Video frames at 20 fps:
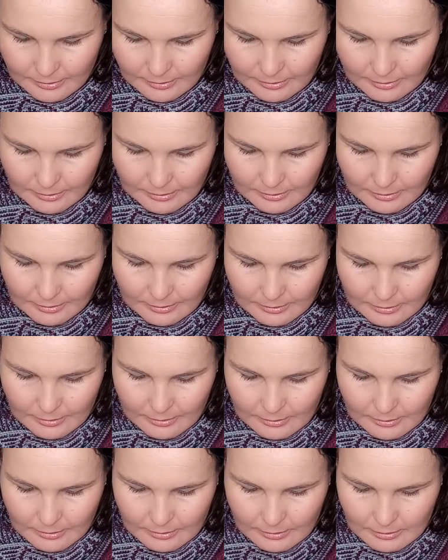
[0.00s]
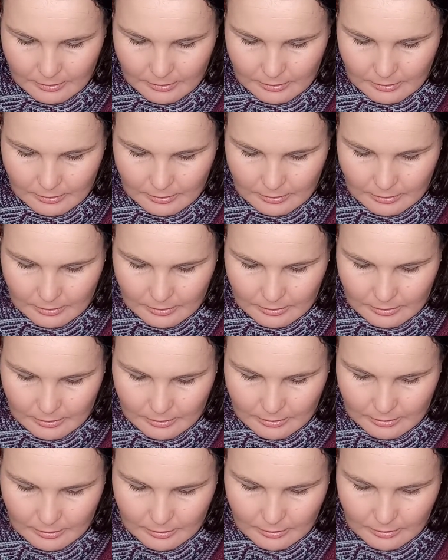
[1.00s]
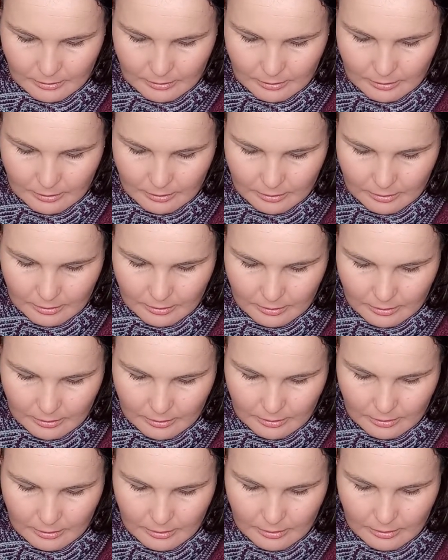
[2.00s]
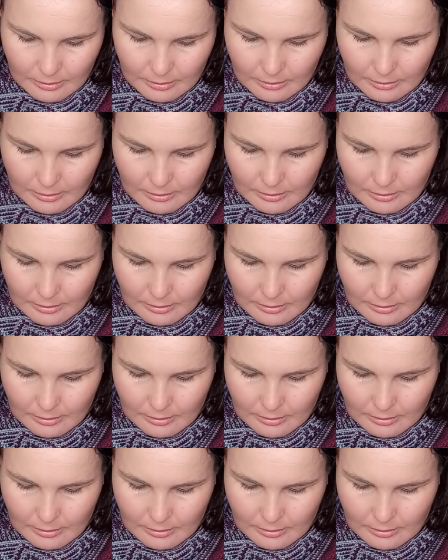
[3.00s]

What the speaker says: [no speech]